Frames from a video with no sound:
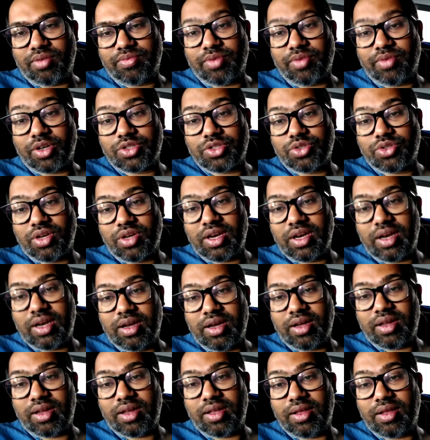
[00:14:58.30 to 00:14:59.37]
virtual
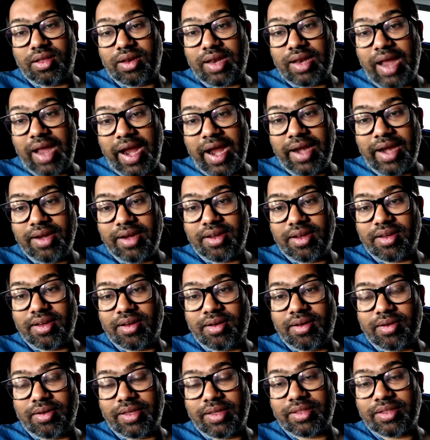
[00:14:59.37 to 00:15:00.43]
land
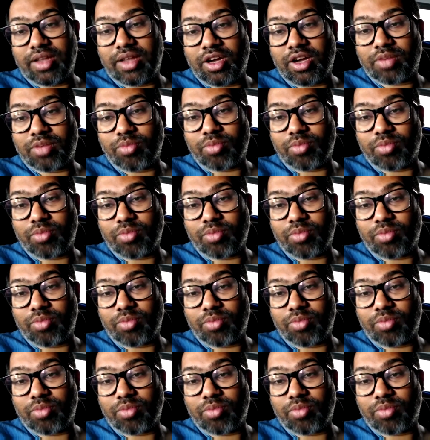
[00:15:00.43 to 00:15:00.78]
in the